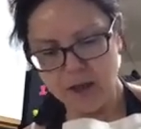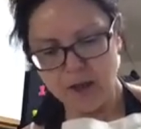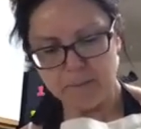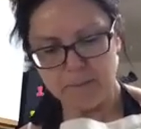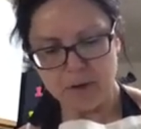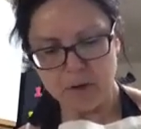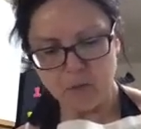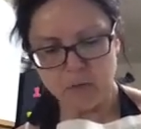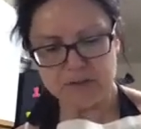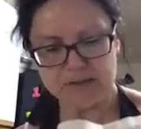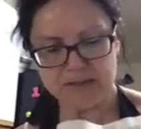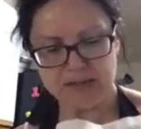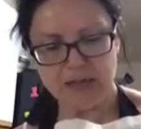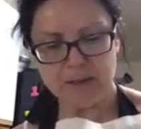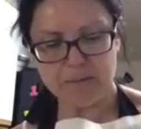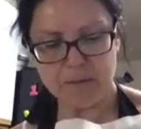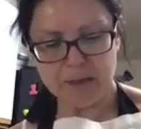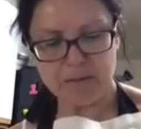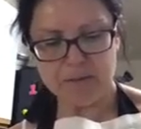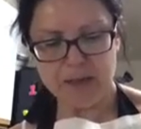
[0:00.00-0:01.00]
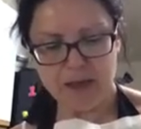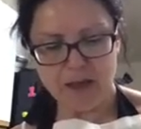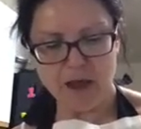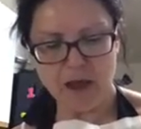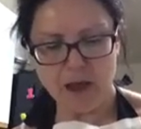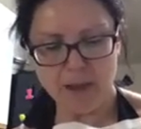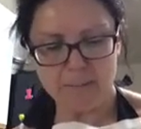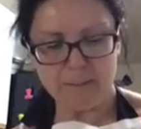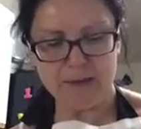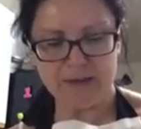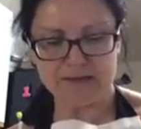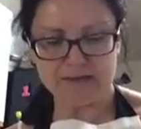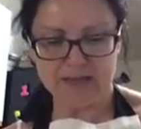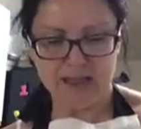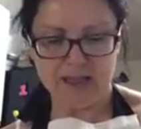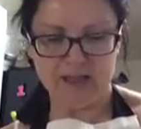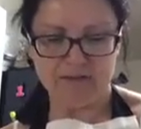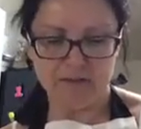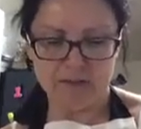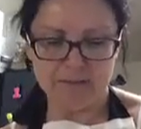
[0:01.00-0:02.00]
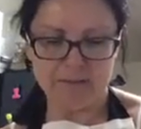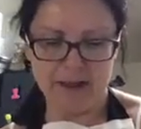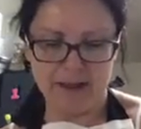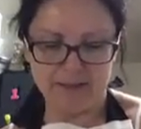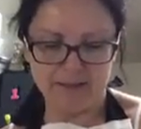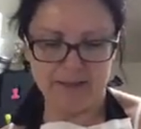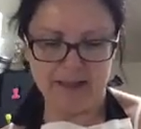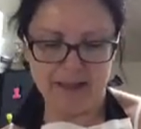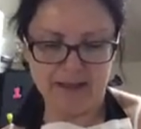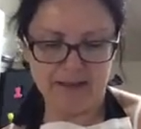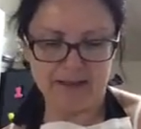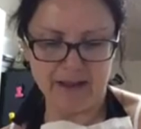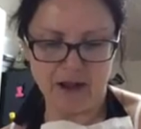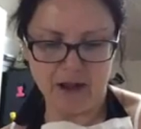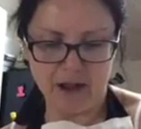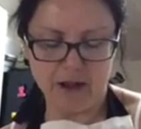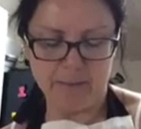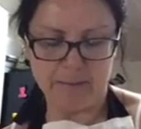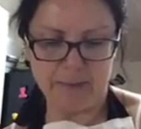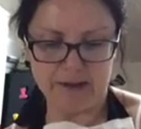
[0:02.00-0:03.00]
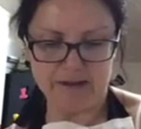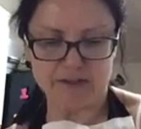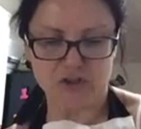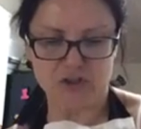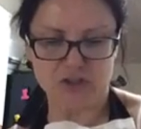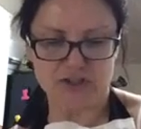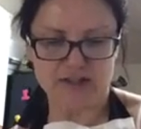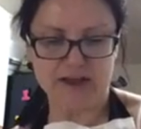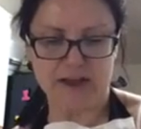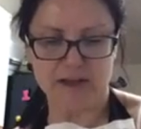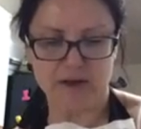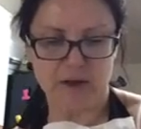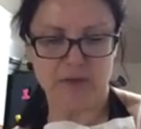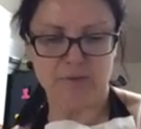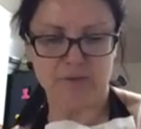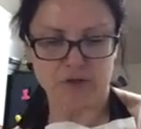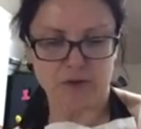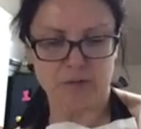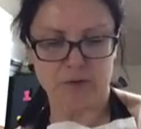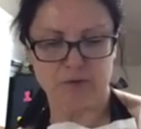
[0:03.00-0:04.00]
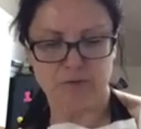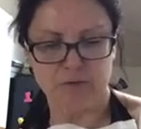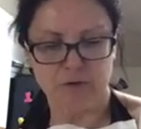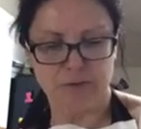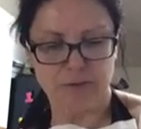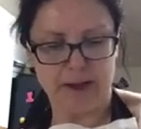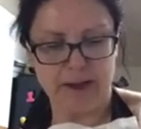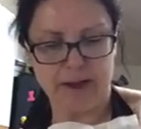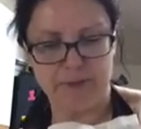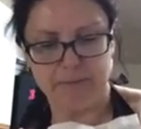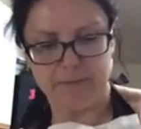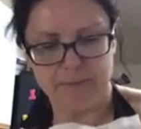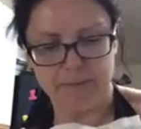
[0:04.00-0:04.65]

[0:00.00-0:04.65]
But what's keeping me up is having my leg up. It's just not comfortable for me.